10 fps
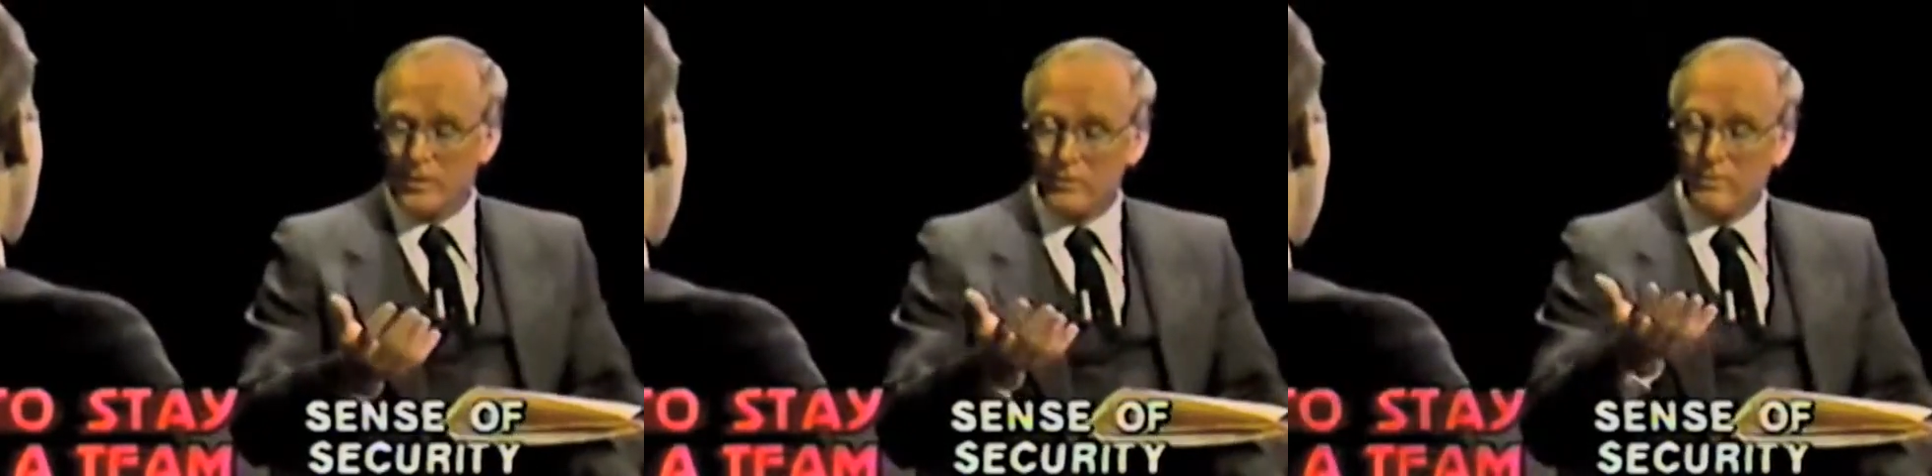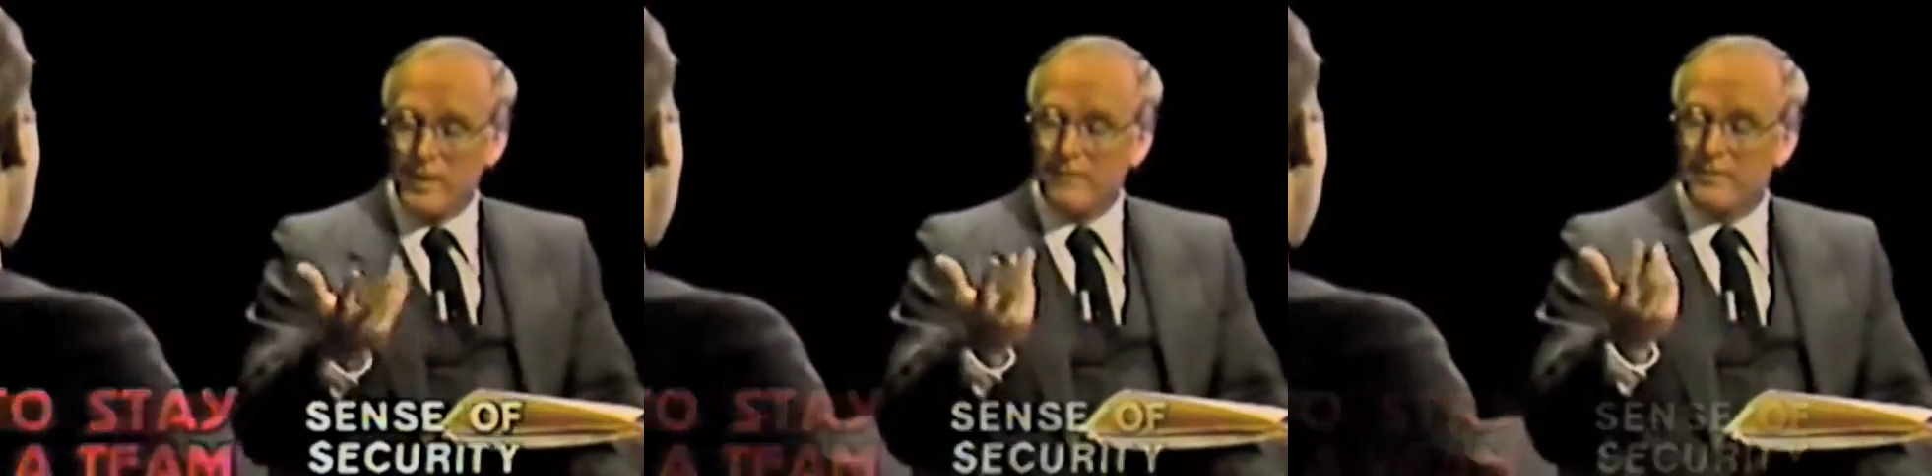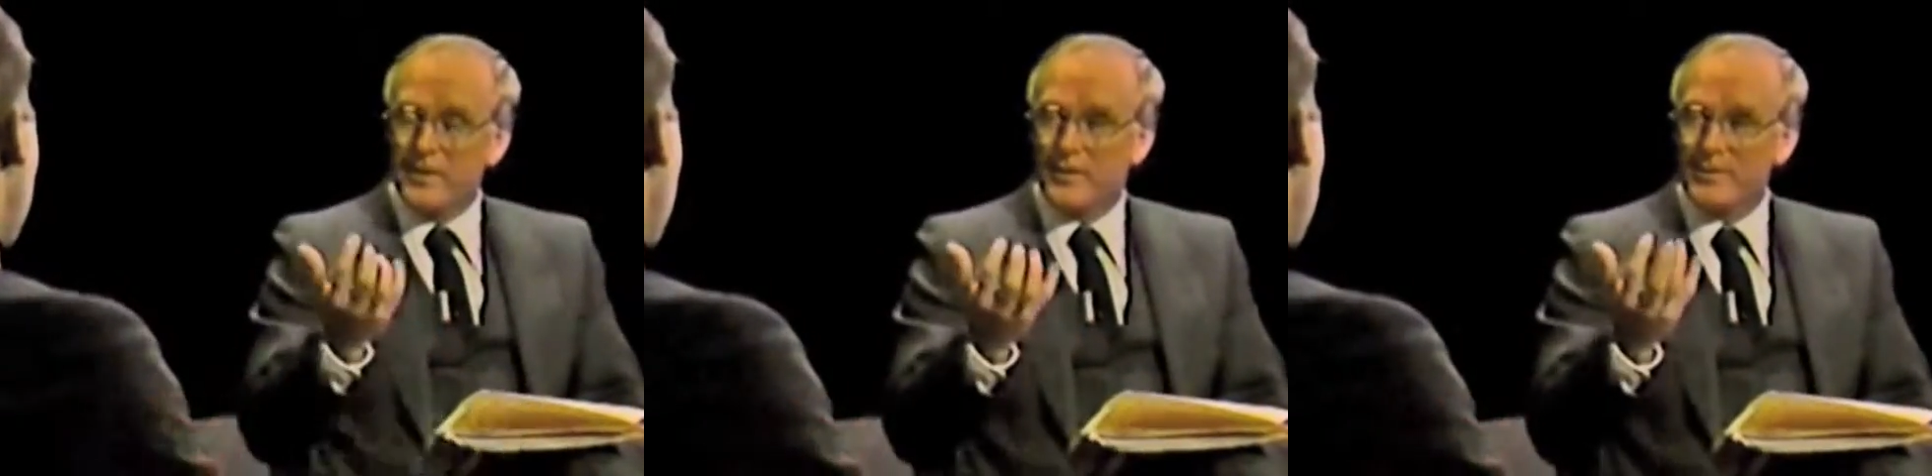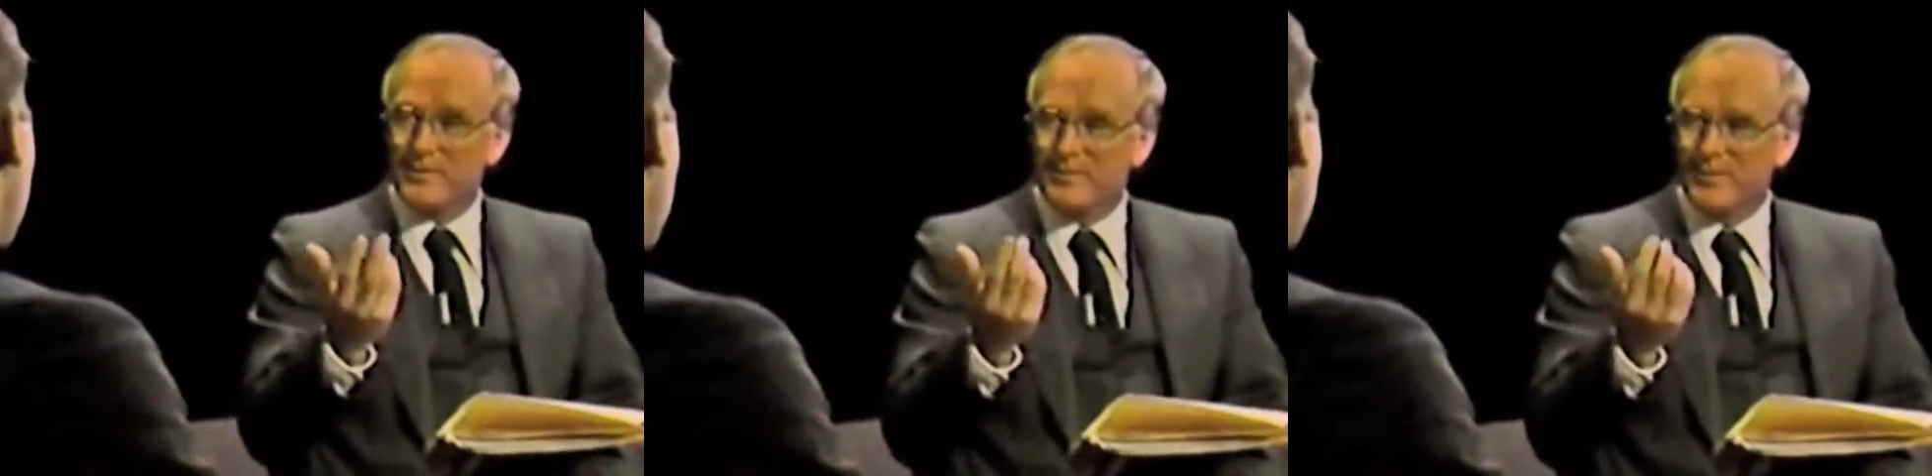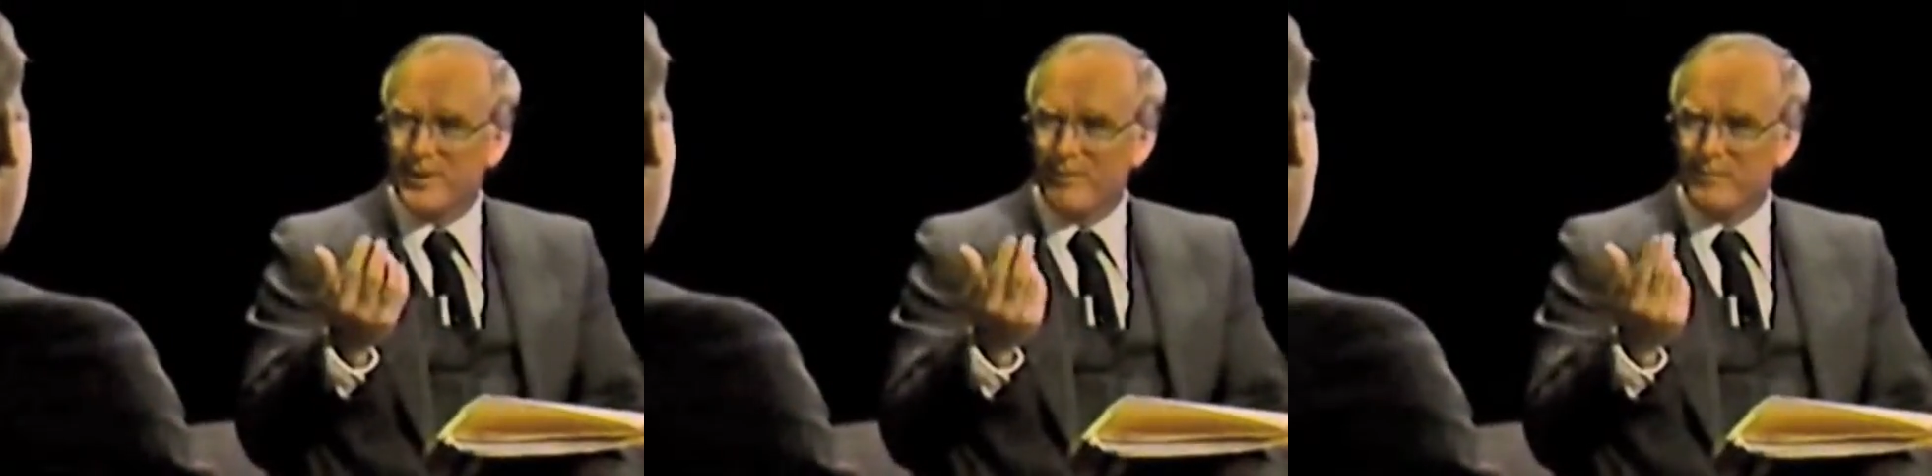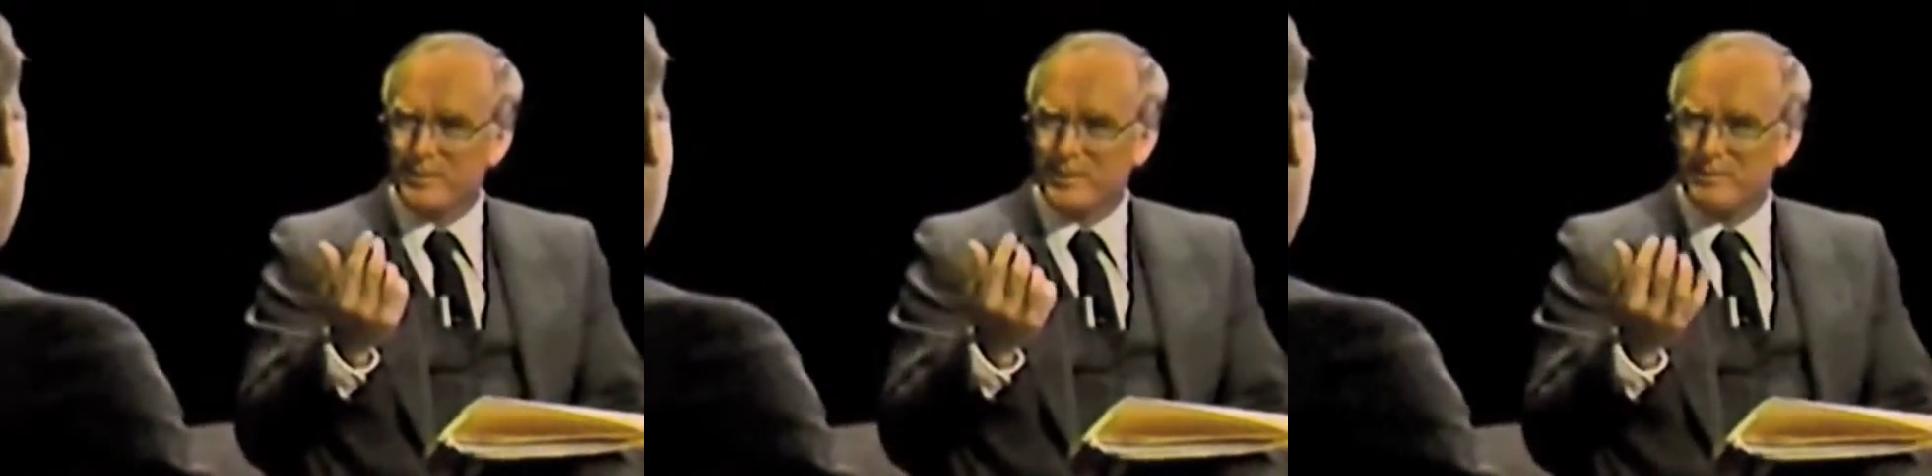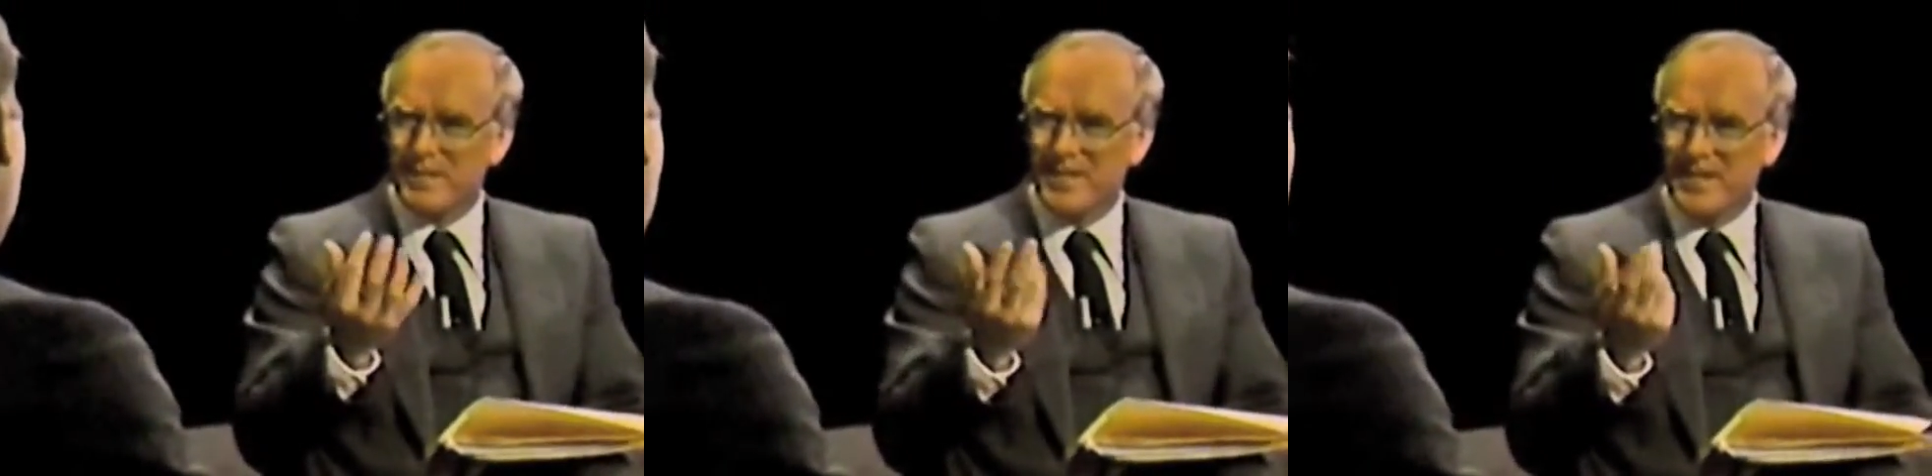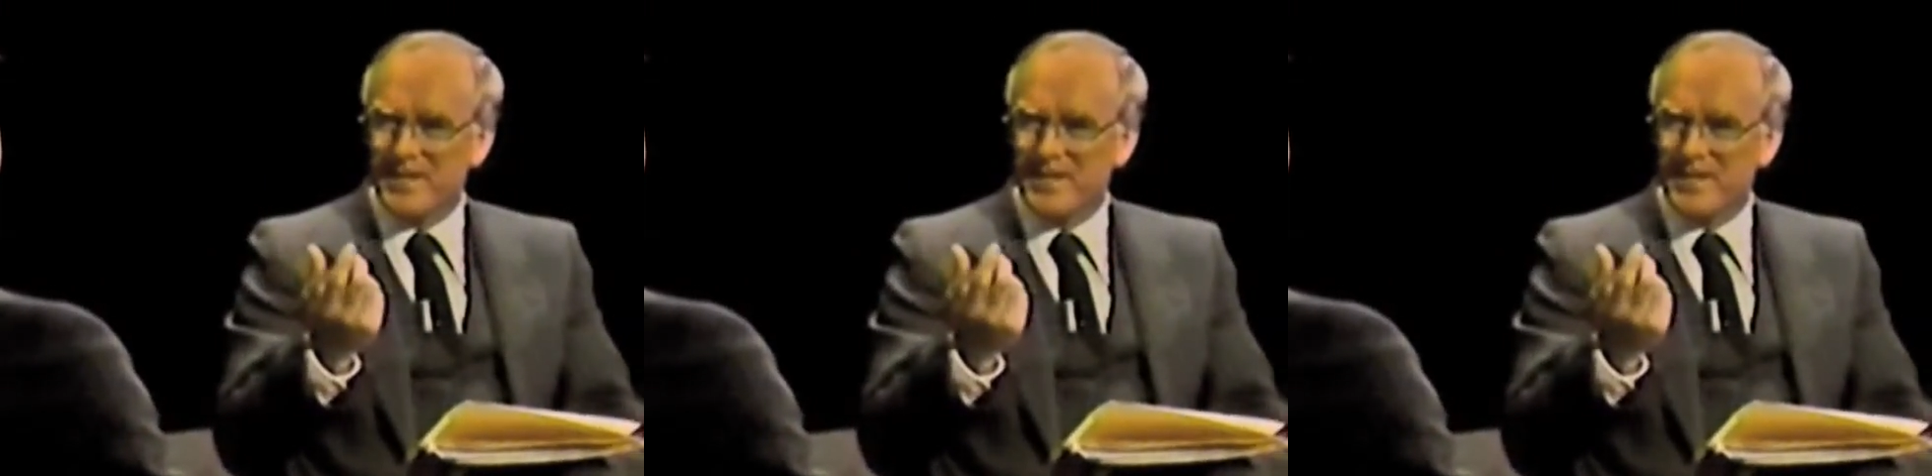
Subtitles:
You know, my fingers feel comfortable in my